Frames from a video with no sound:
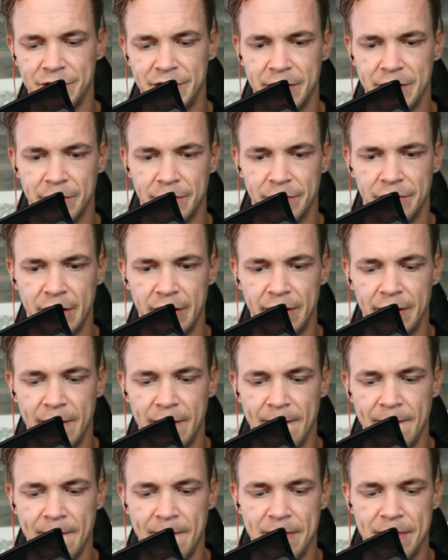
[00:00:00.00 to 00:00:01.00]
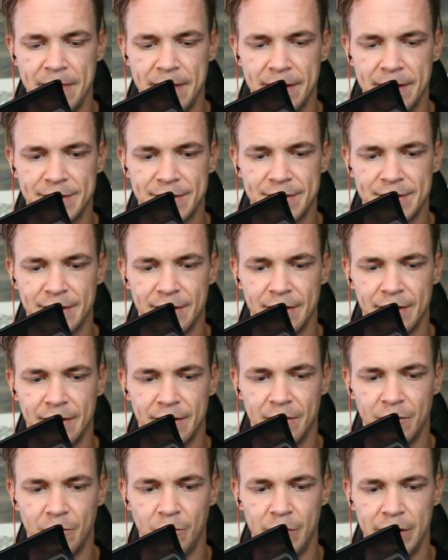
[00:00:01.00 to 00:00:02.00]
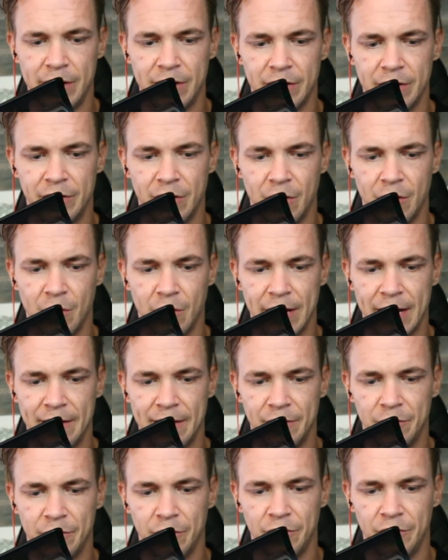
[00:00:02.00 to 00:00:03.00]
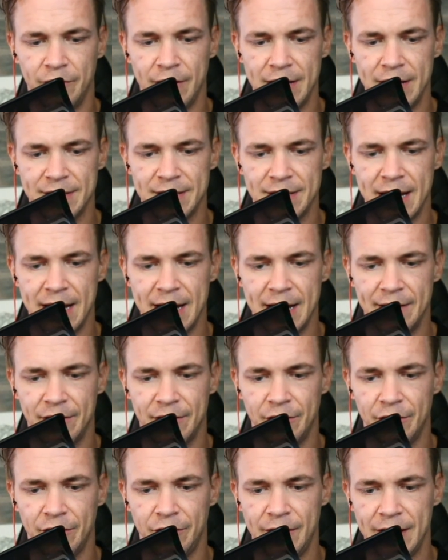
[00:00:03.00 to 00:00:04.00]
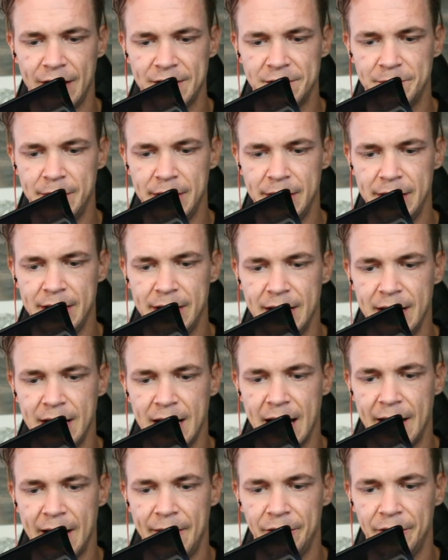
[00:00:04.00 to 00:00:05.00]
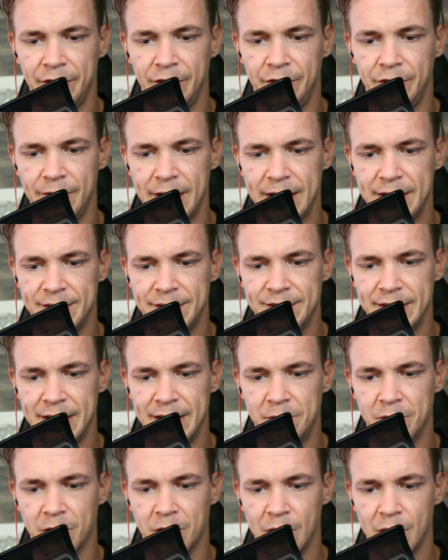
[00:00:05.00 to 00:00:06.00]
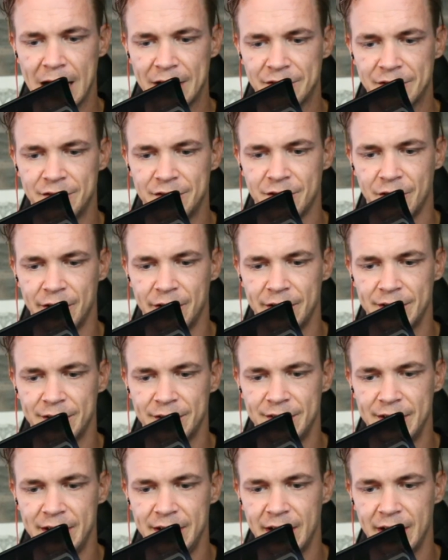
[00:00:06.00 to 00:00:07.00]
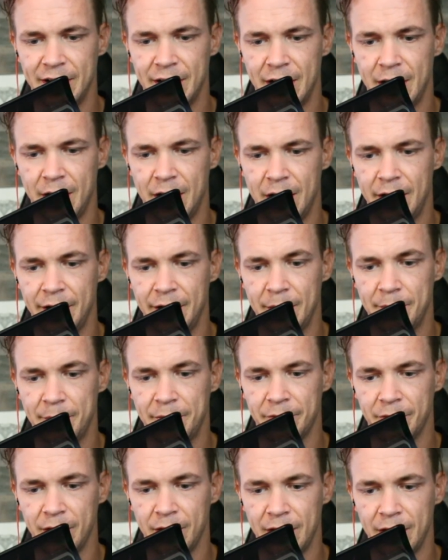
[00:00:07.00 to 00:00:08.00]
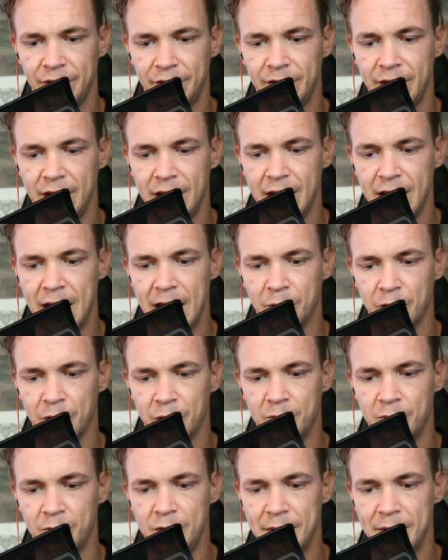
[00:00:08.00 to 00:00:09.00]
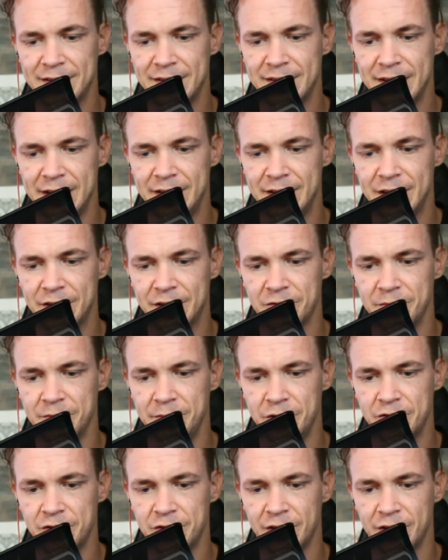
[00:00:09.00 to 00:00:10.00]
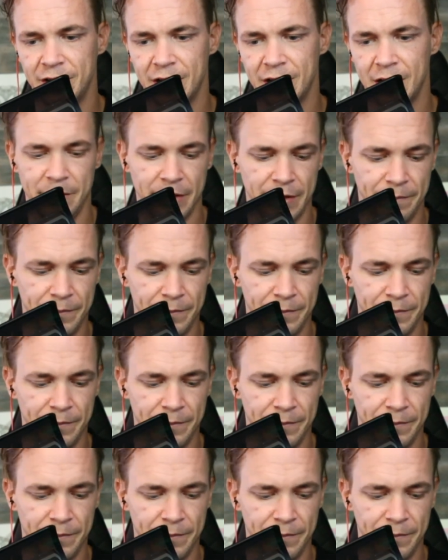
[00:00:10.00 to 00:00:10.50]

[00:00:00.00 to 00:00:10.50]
is that we could go, okay, this is phase A, this is phase B, and this is phase C, where we're actually starting to see an up thrust, and we might see distribution come in,